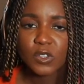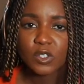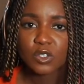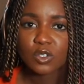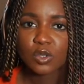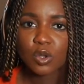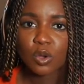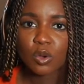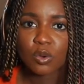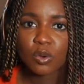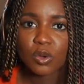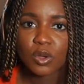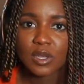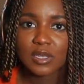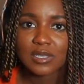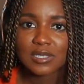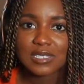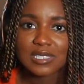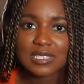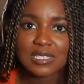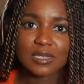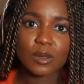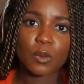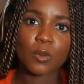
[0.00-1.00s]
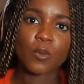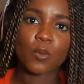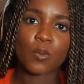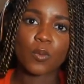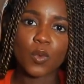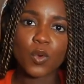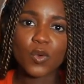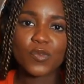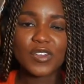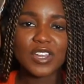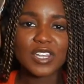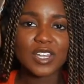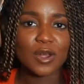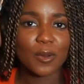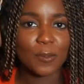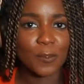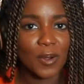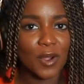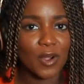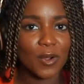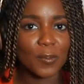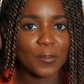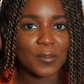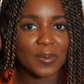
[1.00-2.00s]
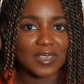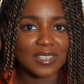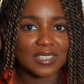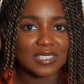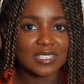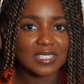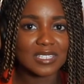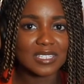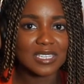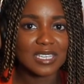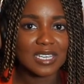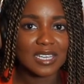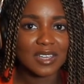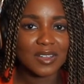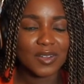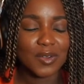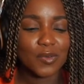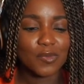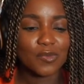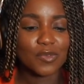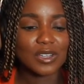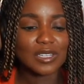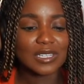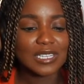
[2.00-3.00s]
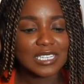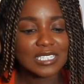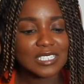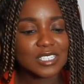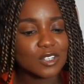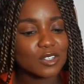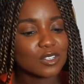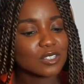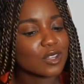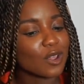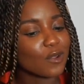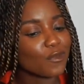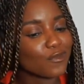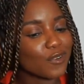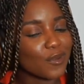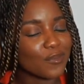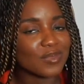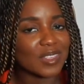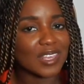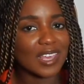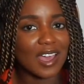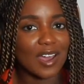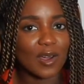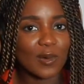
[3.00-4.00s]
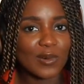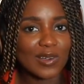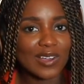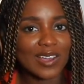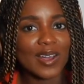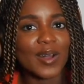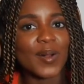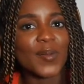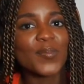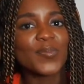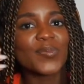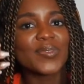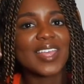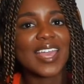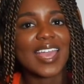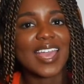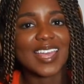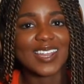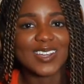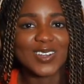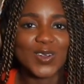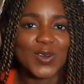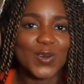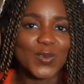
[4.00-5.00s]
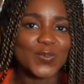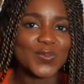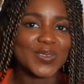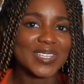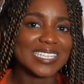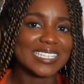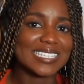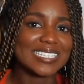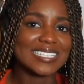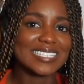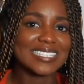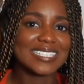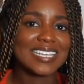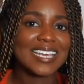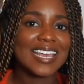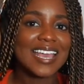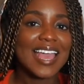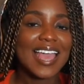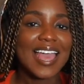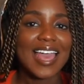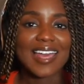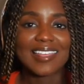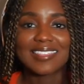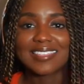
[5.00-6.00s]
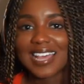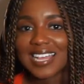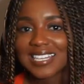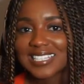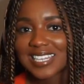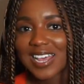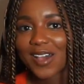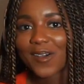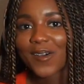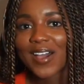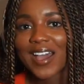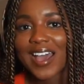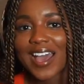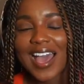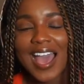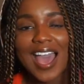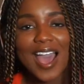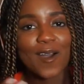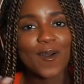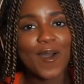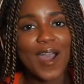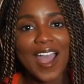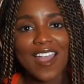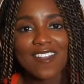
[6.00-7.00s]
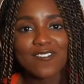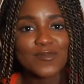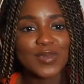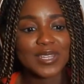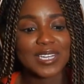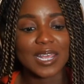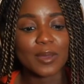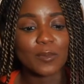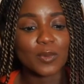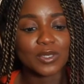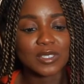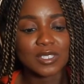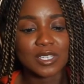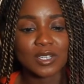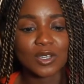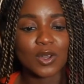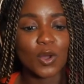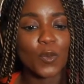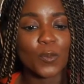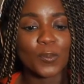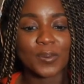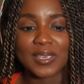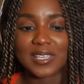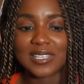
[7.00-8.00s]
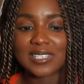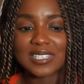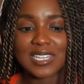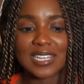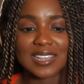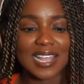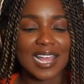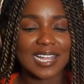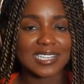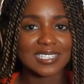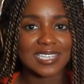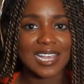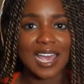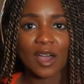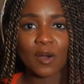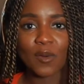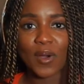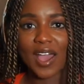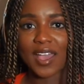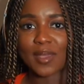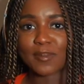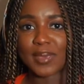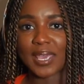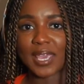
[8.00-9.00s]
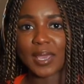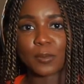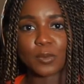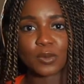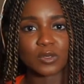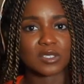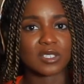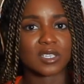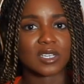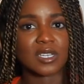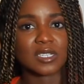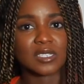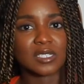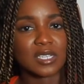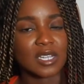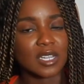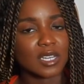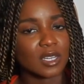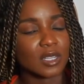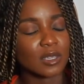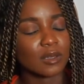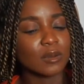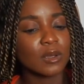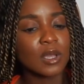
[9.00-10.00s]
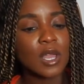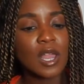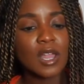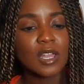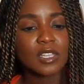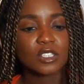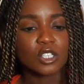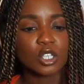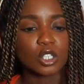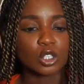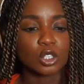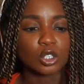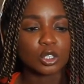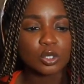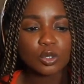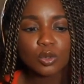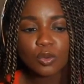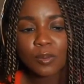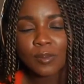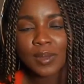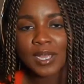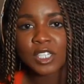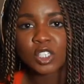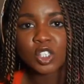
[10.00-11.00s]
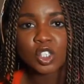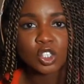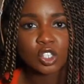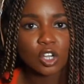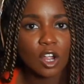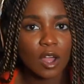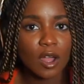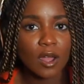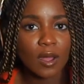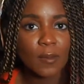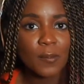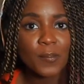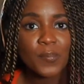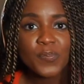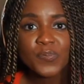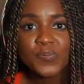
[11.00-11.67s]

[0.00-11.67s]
So move in your purpose, release yourself from the outcome, and know peace. And that's how I've been able to know peace. And that's how I'm able to continue to shoot my shot,